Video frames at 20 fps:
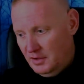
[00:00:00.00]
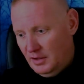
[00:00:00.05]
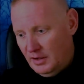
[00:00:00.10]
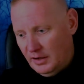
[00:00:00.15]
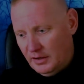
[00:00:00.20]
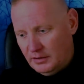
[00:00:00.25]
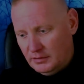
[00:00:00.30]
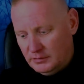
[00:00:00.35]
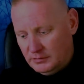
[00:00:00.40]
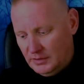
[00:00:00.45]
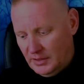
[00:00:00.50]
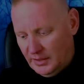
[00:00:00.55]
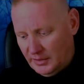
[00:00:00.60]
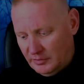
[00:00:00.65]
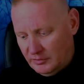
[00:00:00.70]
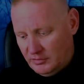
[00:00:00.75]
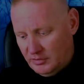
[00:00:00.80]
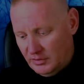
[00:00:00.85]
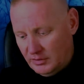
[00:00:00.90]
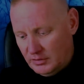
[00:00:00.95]
Now, I
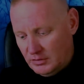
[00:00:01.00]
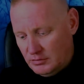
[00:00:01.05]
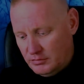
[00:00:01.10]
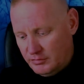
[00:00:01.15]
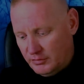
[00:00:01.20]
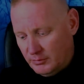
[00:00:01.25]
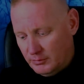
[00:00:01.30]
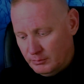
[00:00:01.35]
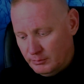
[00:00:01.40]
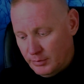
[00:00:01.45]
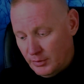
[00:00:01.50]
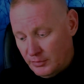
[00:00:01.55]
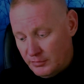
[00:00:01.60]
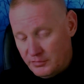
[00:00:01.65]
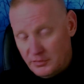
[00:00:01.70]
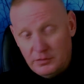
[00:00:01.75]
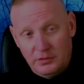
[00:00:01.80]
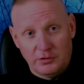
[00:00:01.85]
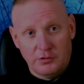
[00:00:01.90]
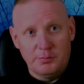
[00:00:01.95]
can tell you from
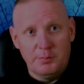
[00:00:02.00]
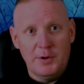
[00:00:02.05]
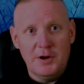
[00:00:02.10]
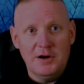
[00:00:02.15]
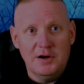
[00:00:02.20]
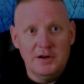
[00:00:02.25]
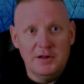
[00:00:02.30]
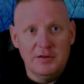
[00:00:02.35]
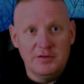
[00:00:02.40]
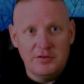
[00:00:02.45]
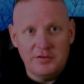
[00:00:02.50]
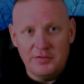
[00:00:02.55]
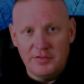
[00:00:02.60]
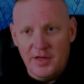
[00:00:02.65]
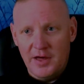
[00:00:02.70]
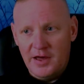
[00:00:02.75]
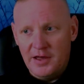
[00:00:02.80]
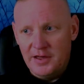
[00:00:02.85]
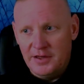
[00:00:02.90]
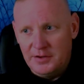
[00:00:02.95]
personal experience
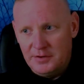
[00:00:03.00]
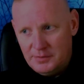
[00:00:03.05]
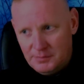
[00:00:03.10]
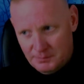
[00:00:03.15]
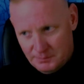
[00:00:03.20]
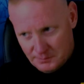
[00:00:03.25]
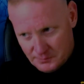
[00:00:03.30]
that